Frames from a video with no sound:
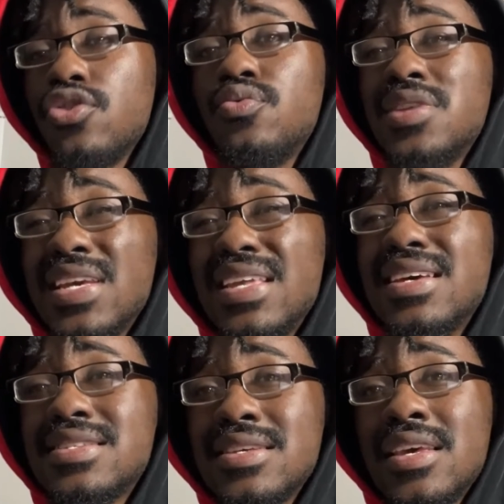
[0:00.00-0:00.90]
you
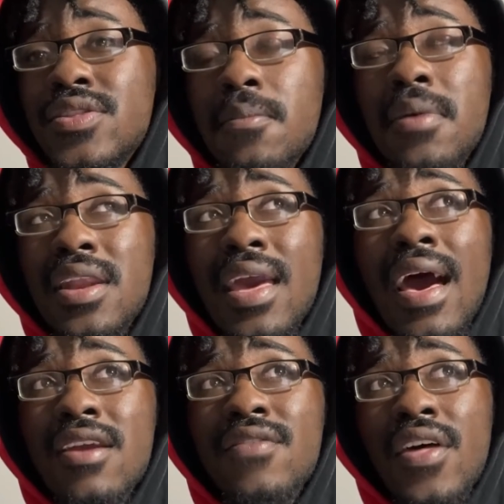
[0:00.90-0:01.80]
needed to get the money
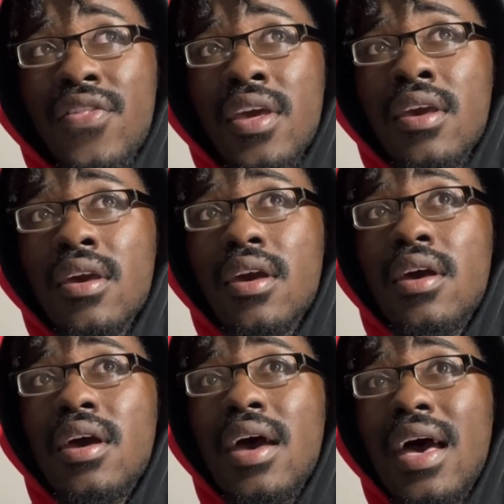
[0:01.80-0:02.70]
out of that thing
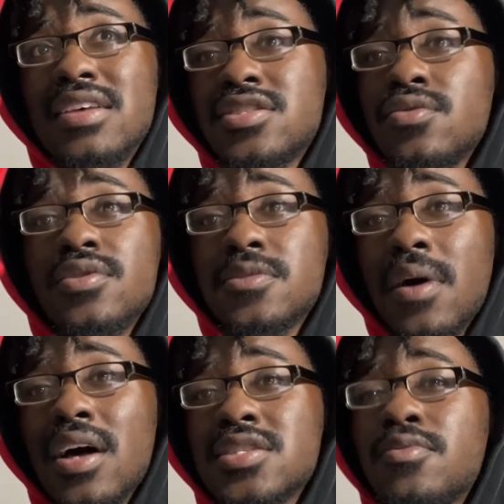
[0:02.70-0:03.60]
as soon as
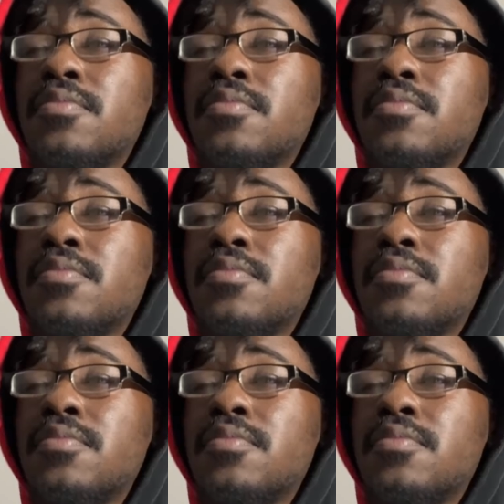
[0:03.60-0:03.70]
possible.